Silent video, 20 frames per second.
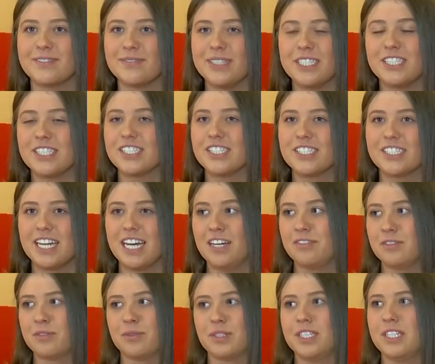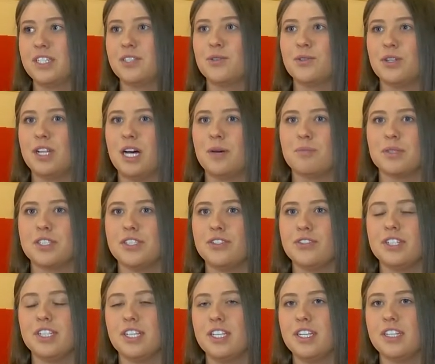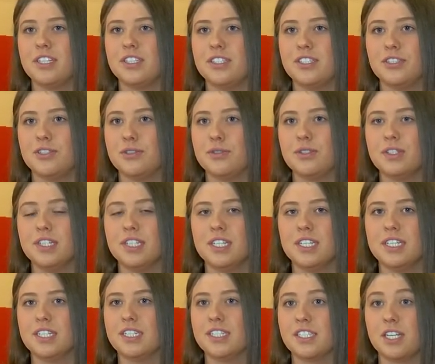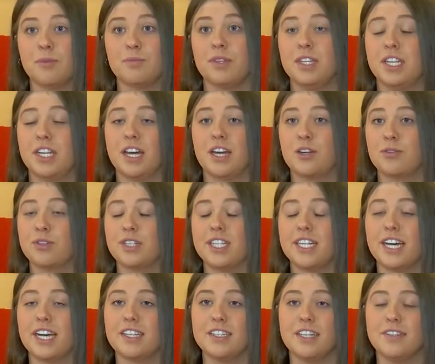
We just have a really cool opportunity to do something on a really high